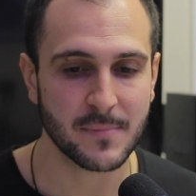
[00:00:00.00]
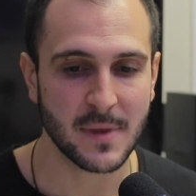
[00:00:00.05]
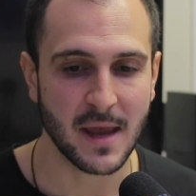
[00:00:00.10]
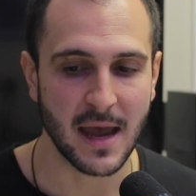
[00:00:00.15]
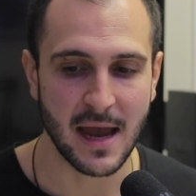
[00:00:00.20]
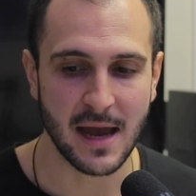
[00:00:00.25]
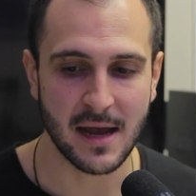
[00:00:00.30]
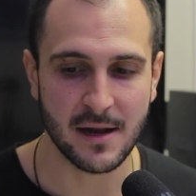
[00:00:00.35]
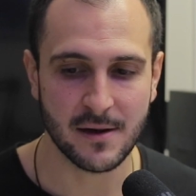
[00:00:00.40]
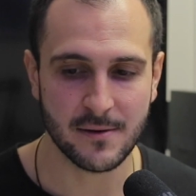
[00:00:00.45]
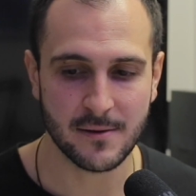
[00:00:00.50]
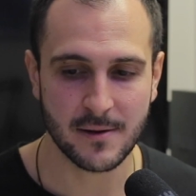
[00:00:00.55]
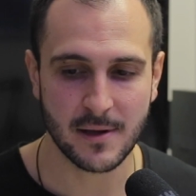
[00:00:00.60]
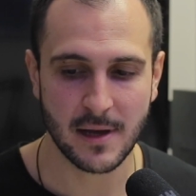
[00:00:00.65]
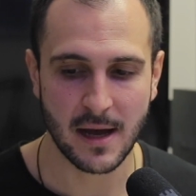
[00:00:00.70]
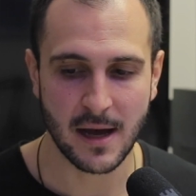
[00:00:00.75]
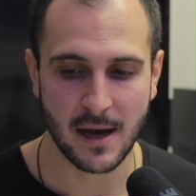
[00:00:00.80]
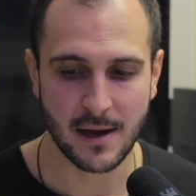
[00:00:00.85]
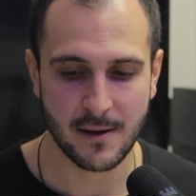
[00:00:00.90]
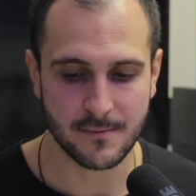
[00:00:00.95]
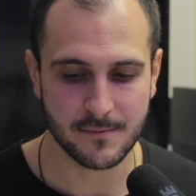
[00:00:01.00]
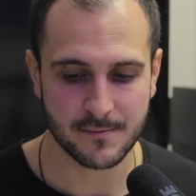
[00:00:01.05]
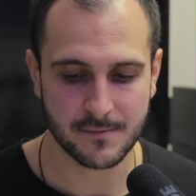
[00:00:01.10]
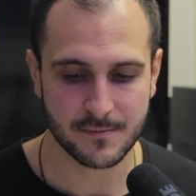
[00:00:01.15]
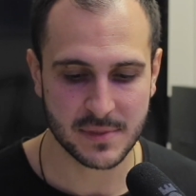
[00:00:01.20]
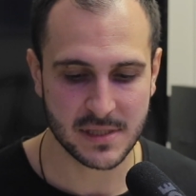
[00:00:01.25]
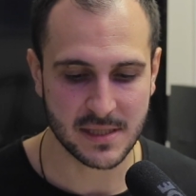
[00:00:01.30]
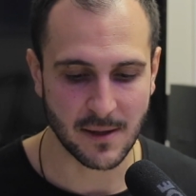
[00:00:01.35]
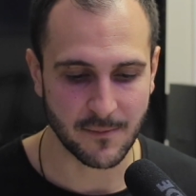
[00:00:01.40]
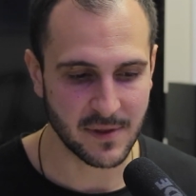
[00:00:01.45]
And
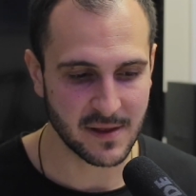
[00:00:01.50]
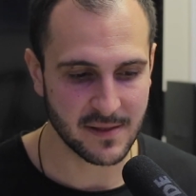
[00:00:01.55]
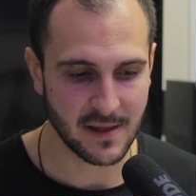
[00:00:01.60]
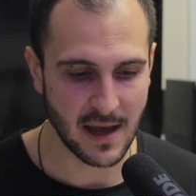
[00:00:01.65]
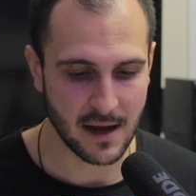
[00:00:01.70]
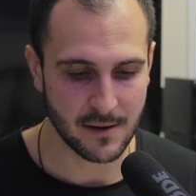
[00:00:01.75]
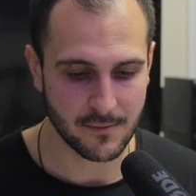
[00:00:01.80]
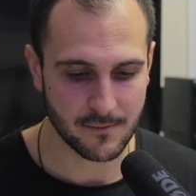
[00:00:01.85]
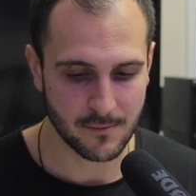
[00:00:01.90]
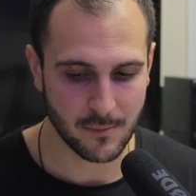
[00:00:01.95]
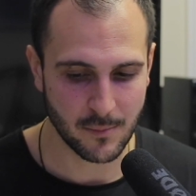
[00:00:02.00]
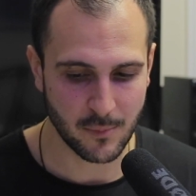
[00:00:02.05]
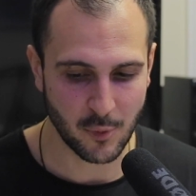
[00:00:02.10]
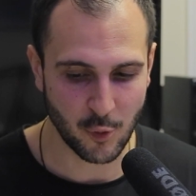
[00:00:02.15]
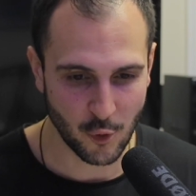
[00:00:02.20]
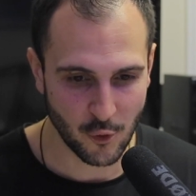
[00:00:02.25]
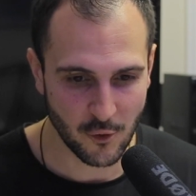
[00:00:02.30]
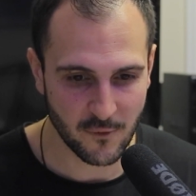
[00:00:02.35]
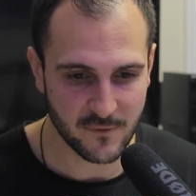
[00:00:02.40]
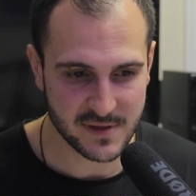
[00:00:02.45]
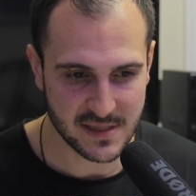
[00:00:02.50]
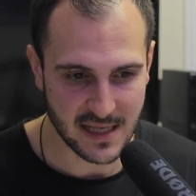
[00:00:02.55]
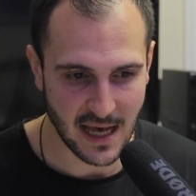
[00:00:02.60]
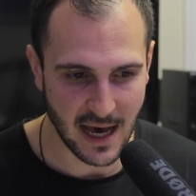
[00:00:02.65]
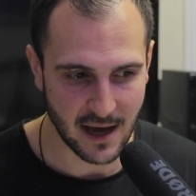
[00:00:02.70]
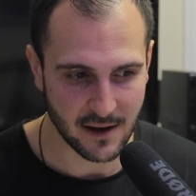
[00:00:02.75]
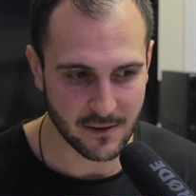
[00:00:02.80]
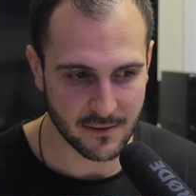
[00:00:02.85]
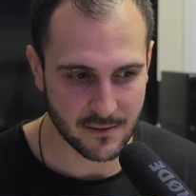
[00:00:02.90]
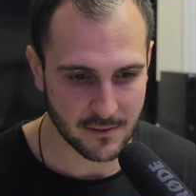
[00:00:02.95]
something that proves
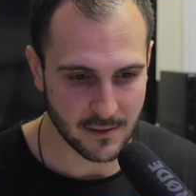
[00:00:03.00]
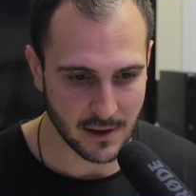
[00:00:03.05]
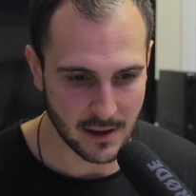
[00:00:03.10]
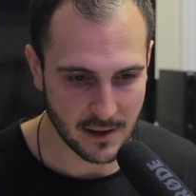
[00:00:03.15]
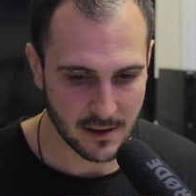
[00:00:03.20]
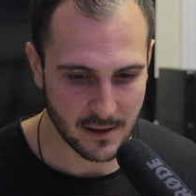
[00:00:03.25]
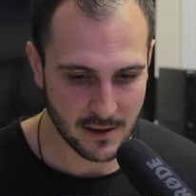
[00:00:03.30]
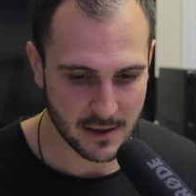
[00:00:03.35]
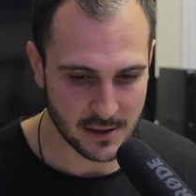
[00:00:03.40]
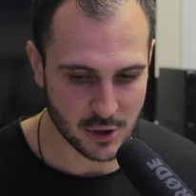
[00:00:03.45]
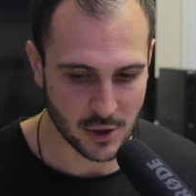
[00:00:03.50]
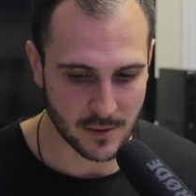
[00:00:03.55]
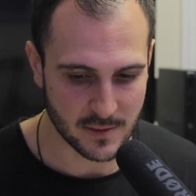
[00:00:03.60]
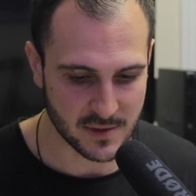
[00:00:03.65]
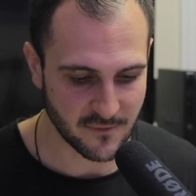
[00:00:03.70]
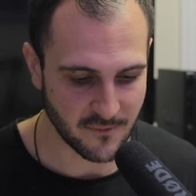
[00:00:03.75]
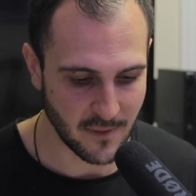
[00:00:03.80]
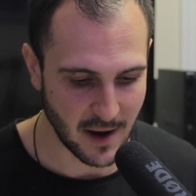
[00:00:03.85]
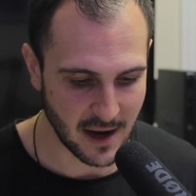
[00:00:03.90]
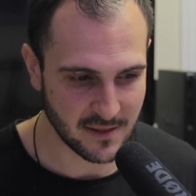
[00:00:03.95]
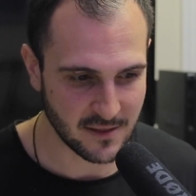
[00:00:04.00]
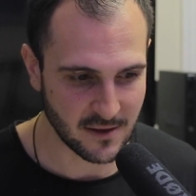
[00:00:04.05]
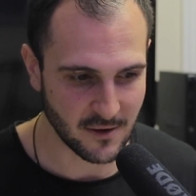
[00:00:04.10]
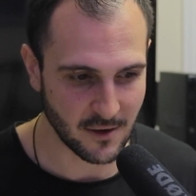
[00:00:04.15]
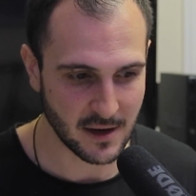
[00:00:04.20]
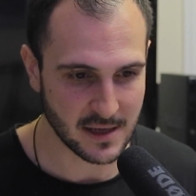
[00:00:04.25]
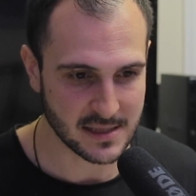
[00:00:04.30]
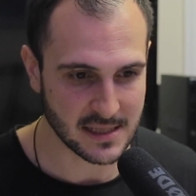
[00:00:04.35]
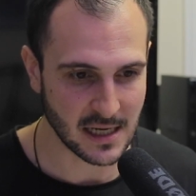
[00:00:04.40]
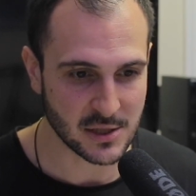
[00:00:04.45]
that in terms of my
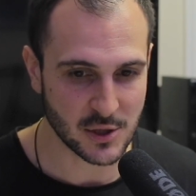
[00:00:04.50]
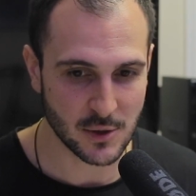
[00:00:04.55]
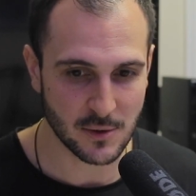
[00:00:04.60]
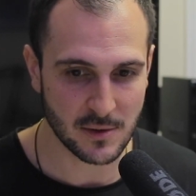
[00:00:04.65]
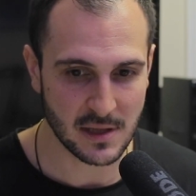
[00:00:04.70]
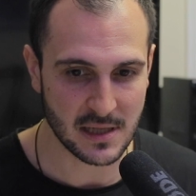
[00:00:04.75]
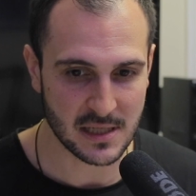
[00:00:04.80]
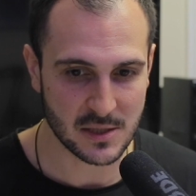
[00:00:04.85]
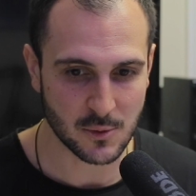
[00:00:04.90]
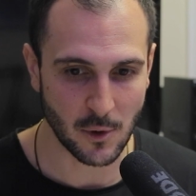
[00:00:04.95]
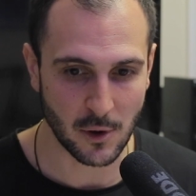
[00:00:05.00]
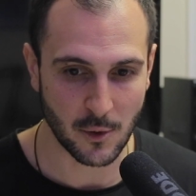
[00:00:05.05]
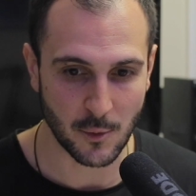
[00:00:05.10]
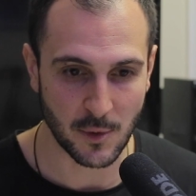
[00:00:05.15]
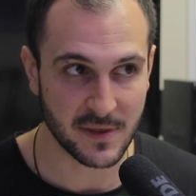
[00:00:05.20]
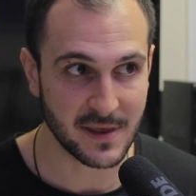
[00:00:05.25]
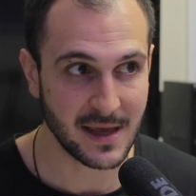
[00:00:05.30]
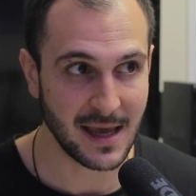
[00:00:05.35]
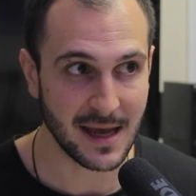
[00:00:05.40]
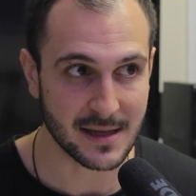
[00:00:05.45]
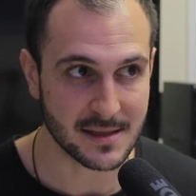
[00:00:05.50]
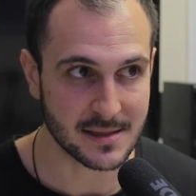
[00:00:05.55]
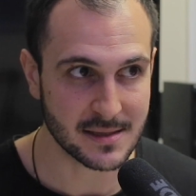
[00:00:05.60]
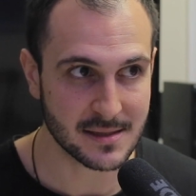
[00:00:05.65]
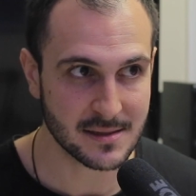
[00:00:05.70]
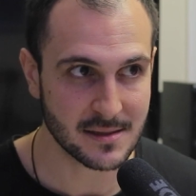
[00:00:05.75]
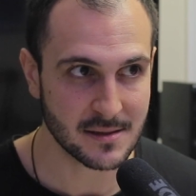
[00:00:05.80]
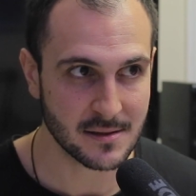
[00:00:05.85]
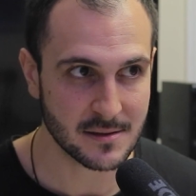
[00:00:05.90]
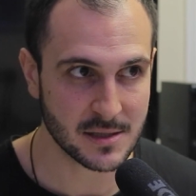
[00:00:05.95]
theory is I do this work with
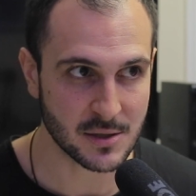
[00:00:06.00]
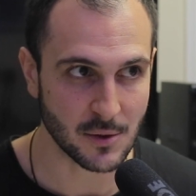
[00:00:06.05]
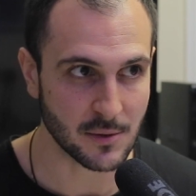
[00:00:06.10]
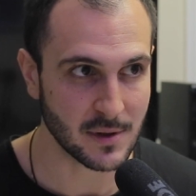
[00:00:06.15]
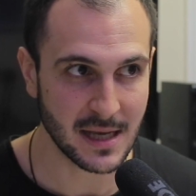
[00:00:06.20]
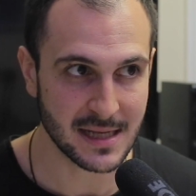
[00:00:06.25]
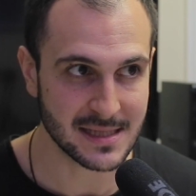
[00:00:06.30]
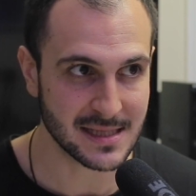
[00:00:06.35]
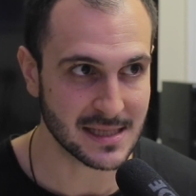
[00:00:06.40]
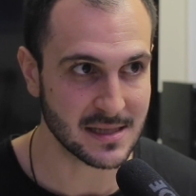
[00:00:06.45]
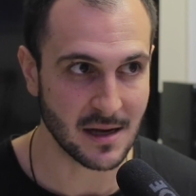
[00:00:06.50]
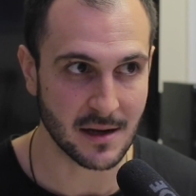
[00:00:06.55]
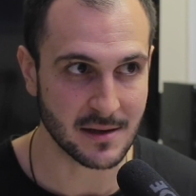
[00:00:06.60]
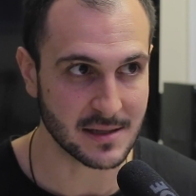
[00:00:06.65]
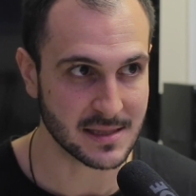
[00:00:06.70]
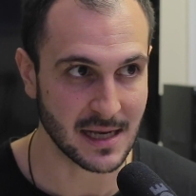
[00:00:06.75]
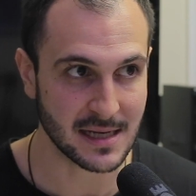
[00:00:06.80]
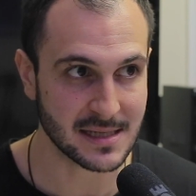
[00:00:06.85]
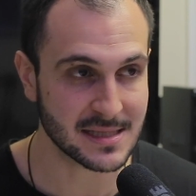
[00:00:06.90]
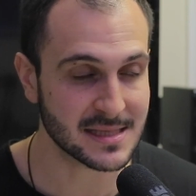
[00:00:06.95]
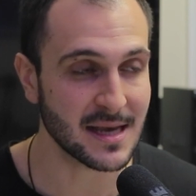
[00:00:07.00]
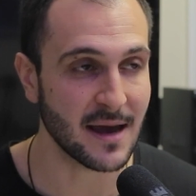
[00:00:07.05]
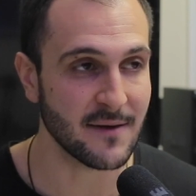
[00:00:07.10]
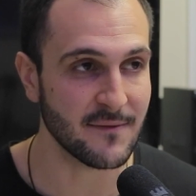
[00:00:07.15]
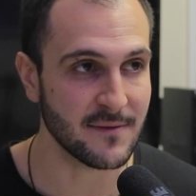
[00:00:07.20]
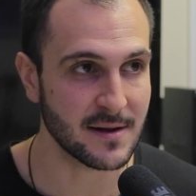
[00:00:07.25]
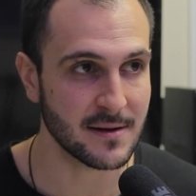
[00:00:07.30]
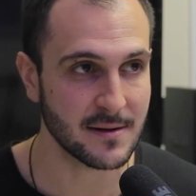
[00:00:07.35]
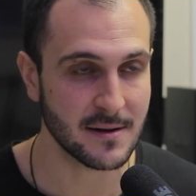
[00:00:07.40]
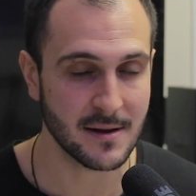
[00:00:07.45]
kids. So kids as young as like
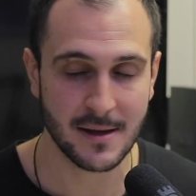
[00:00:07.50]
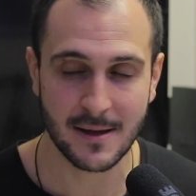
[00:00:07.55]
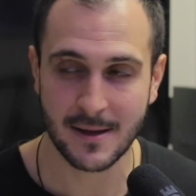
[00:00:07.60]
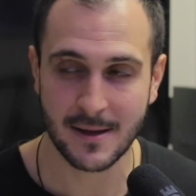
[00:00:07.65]
7.